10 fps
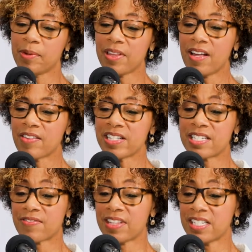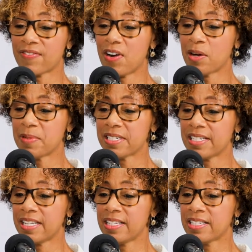with all these
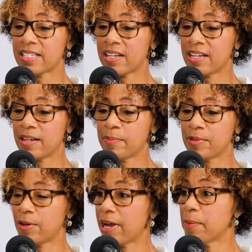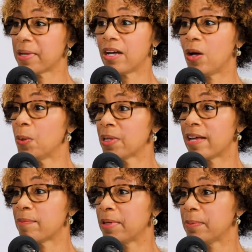pharmacies, you're helping a whole
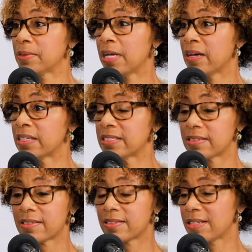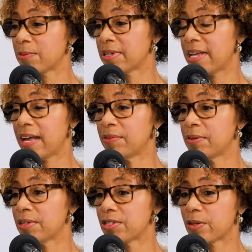lot of people, Doug, and it's so good to have you
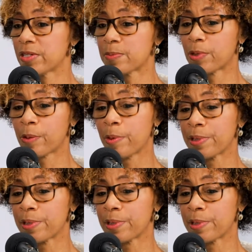in the show this morning.